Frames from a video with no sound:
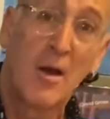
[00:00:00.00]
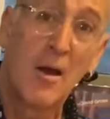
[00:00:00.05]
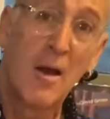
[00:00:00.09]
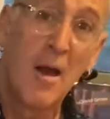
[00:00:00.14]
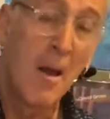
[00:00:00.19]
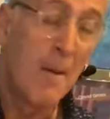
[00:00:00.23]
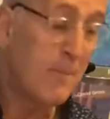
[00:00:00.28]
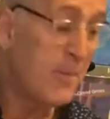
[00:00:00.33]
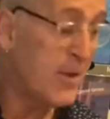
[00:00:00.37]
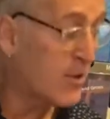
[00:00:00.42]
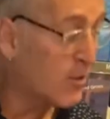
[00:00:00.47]

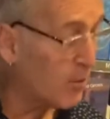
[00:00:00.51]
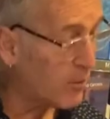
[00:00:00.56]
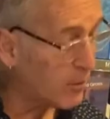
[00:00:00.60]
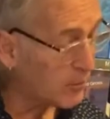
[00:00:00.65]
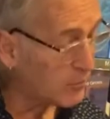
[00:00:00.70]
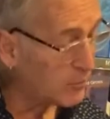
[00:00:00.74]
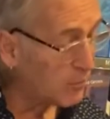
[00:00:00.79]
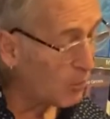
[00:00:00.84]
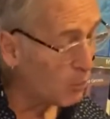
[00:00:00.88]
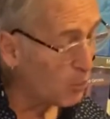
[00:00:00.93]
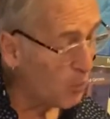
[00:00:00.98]

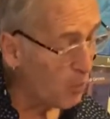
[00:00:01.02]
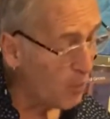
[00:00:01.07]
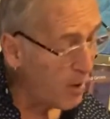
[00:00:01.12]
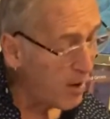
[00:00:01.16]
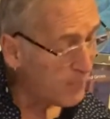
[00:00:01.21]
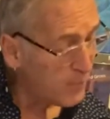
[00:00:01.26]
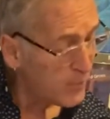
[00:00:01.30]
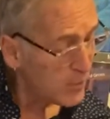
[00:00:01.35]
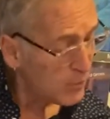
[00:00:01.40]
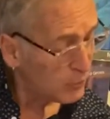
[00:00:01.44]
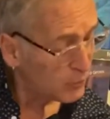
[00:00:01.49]
because
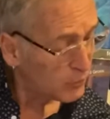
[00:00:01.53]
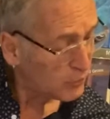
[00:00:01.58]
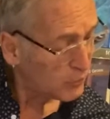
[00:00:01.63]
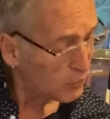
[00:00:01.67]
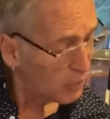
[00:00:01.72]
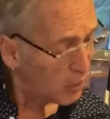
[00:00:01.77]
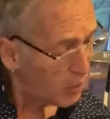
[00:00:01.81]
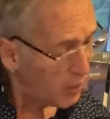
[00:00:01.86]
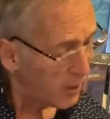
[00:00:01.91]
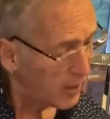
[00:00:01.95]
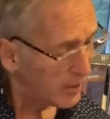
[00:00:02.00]
wherever you
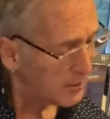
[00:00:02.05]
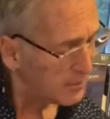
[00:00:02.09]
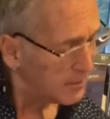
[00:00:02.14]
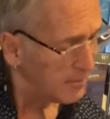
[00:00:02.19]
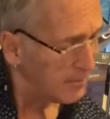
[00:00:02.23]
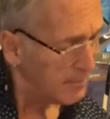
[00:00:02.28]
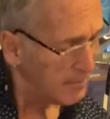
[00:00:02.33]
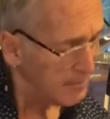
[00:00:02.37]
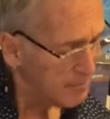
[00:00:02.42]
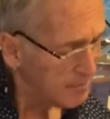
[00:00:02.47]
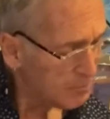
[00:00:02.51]
start,
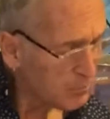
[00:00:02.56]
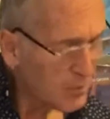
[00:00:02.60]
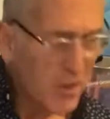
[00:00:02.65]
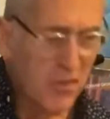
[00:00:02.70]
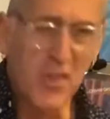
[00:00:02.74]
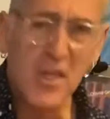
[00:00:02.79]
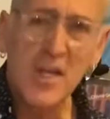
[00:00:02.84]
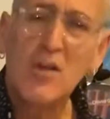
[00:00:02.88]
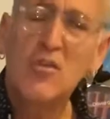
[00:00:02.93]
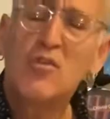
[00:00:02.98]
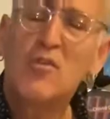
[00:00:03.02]

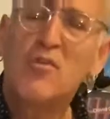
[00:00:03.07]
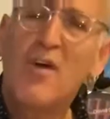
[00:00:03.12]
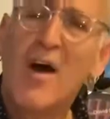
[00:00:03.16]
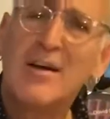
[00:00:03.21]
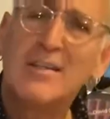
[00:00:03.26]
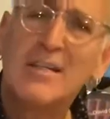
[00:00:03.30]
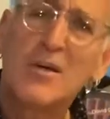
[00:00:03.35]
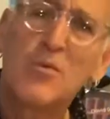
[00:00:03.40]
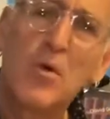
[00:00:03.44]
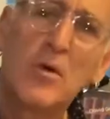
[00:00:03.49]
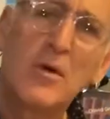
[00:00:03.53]
the
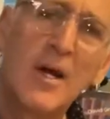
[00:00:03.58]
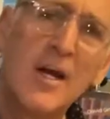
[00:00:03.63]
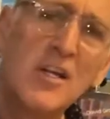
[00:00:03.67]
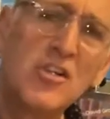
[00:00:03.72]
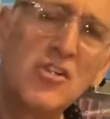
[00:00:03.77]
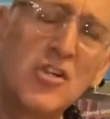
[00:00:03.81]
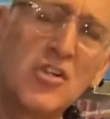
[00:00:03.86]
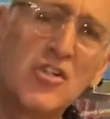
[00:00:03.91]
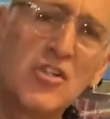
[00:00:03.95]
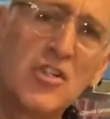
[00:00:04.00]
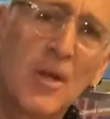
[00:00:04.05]
intervallic
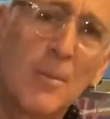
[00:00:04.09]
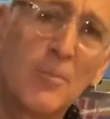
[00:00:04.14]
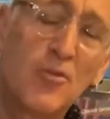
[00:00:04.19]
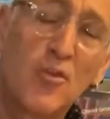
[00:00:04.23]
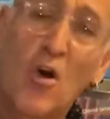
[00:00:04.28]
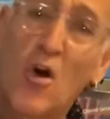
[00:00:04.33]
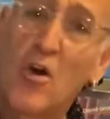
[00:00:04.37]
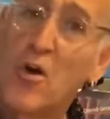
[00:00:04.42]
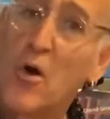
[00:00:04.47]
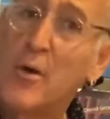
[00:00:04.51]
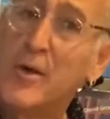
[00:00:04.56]
relationships
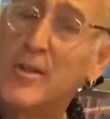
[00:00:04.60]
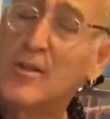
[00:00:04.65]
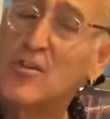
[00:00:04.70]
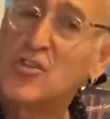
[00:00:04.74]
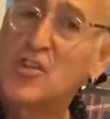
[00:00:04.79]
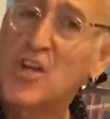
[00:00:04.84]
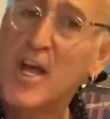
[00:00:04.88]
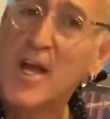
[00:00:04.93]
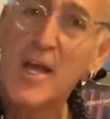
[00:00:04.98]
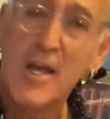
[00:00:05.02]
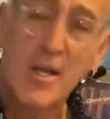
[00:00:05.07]
are going to
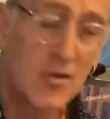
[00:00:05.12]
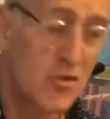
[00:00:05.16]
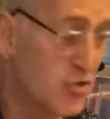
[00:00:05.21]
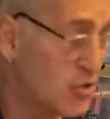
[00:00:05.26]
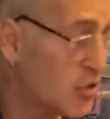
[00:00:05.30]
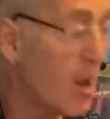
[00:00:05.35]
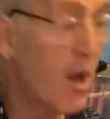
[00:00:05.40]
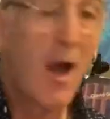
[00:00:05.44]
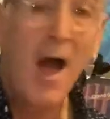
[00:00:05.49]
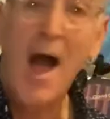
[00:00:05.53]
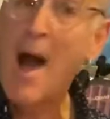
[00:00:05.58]
change.
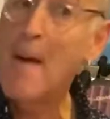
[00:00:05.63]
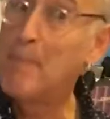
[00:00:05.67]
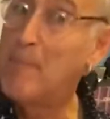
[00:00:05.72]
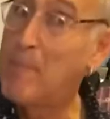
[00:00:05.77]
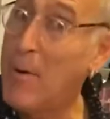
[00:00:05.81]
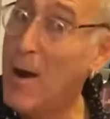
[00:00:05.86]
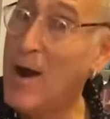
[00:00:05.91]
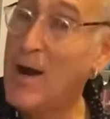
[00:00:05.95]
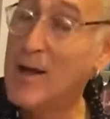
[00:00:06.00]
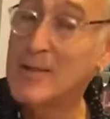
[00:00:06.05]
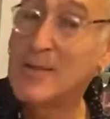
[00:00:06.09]

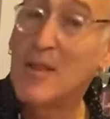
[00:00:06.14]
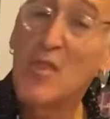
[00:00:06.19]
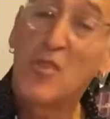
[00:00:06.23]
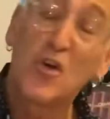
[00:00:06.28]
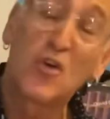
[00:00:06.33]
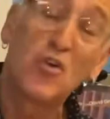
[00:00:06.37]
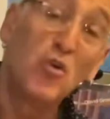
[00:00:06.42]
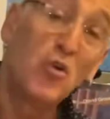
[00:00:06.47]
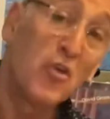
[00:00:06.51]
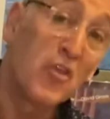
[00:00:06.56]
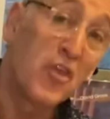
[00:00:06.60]
But the
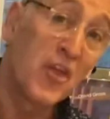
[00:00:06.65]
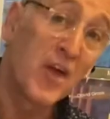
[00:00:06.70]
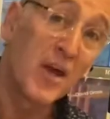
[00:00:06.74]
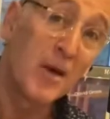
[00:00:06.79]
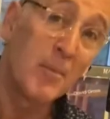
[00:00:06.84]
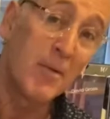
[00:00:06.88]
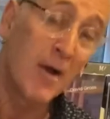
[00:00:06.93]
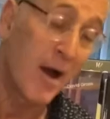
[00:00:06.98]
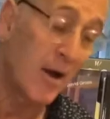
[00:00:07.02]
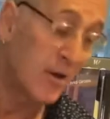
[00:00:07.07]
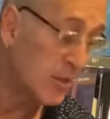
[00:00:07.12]
cool thing
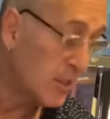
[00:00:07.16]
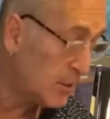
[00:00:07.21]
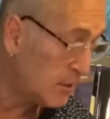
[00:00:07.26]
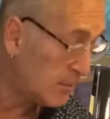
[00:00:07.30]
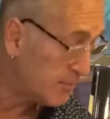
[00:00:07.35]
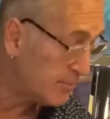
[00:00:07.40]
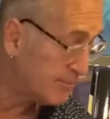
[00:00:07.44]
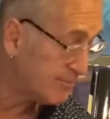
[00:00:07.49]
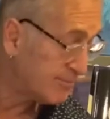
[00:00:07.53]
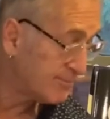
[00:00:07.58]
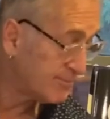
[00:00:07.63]
about it,
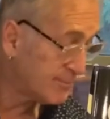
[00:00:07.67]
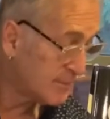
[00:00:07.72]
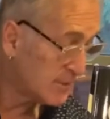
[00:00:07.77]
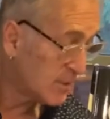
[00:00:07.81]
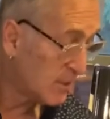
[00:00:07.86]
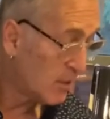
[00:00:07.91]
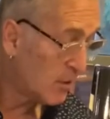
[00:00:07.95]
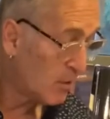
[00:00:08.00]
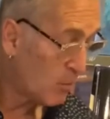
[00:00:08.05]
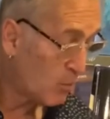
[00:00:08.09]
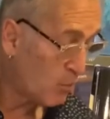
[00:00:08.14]

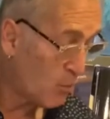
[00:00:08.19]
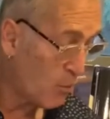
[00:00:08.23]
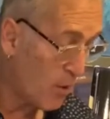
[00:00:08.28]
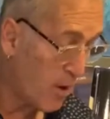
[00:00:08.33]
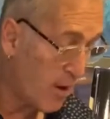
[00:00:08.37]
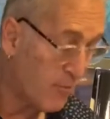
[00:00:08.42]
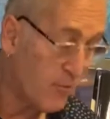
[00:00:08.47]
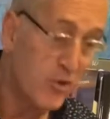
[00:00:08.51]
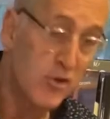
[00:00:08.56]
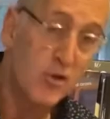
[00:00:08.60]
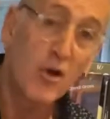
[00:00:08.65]

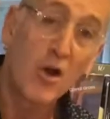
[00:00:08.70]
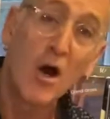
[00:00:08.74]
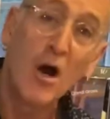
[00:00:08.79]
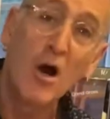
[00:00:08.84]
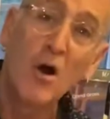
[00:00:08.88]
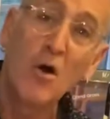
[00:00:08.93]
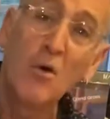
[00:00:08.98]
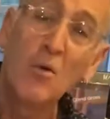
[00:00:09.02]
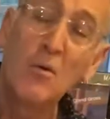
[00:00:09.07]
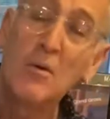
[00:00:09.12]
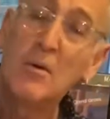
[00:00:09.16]
wherever you
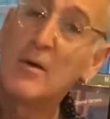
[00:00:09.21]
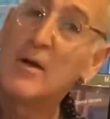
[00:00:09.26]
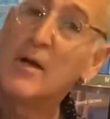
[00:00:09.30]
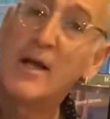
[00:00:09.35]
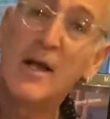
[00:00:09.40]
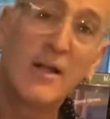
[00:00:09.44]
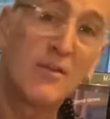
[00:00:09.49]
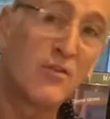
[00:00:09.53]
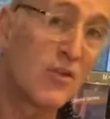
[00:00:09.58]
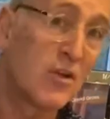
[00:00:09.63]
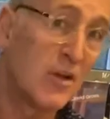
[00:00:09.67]
go,
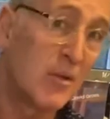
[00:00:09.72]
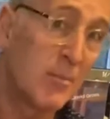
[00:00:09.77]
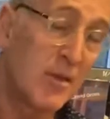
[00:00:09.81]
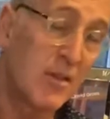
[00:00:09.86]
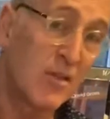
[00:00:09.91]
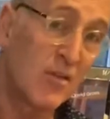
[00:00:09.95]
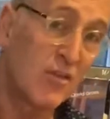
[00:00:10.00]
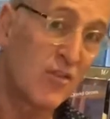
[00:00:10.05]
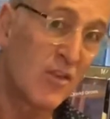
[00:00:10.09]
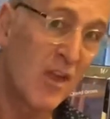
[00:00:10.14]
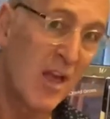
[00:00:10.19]
it's going to be the
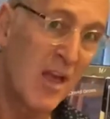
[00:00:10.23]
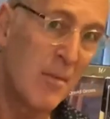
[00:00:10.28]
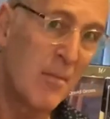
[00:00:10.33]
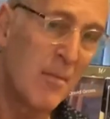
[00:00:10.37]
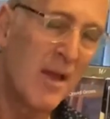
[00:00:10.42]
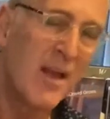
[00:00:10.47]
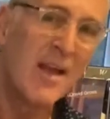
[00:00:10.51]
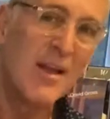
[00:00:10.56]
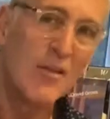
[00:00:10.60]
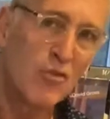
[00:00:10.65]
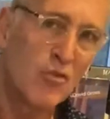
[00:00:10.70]
same
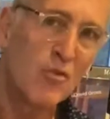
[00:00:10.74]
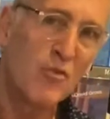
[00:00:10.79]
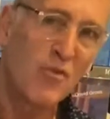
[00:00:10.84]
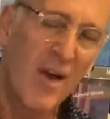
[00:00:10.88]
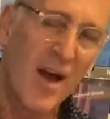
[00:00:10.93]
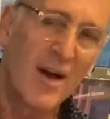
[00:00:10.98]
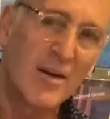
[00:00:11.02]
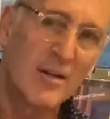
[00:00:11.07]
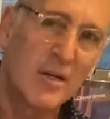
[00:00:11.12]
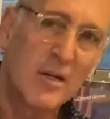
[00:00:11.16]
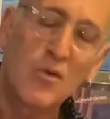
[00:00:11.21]

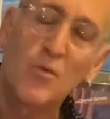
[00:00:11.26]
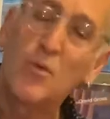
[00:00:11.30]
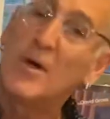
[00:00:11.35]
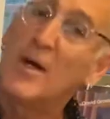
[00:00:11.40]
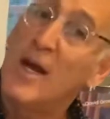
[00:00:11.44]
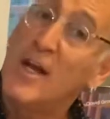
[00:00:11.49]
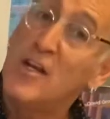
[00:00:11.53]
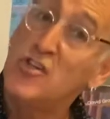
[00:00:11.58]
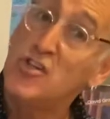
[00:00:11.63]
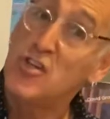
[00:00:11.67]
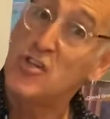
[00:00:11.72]
intervallic
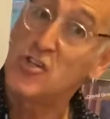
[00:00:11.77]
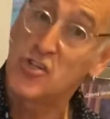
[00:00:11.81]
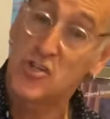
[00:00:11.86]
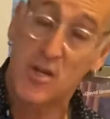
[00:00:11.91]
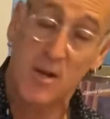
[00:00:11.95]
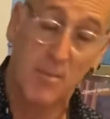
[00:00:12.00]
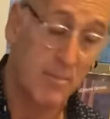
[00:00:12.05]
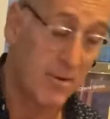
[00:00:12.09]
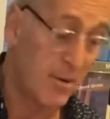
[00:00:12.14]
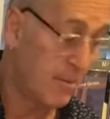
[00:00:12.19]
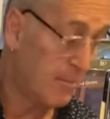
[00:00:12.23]
relationship.
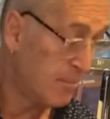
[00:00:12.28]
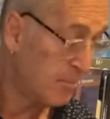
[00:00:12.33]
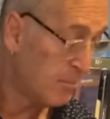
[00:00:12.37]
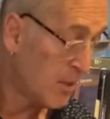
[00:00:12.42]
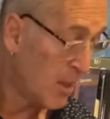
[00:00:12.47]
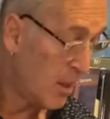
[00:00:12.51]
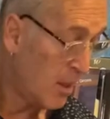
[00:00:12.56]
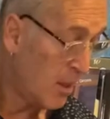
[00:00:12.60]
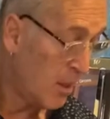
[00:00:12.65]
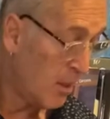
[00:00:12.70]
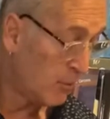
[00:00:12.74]

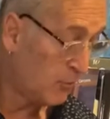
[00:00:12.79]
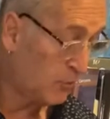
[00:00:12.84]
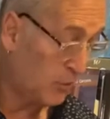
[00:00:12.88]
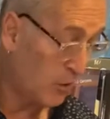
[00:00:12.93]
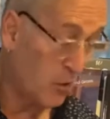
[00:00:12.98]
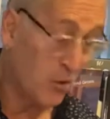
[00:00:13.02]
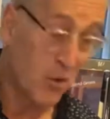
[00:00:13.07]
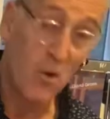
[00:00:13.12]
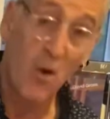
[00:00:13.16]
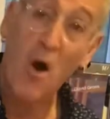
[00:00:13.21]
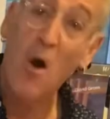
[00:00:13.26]

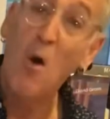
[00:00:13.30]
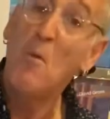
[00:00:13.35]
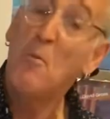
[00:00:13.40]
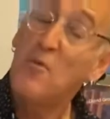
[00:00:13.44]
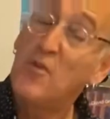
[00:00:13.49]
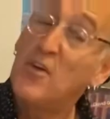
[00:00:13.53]
So hopefully